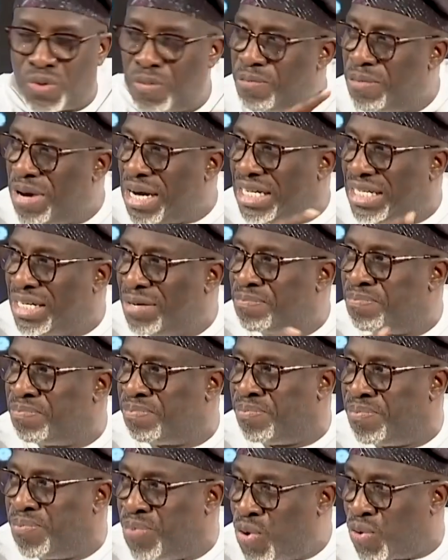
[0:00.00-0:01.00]
make the
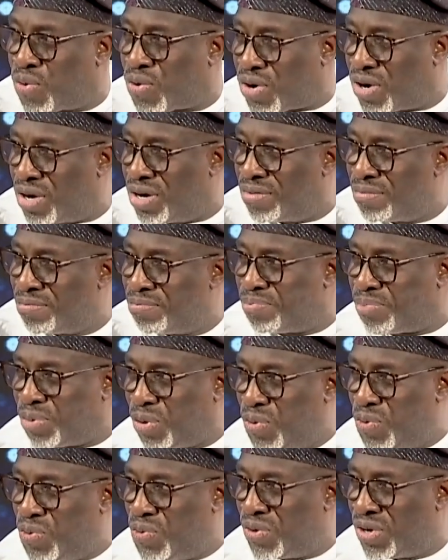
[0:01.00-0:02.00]
book
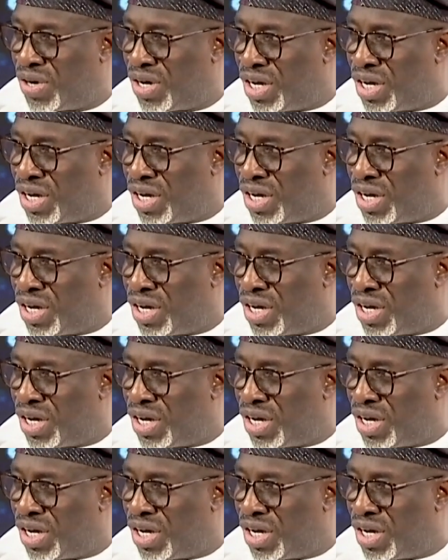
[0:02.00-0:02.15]
blue.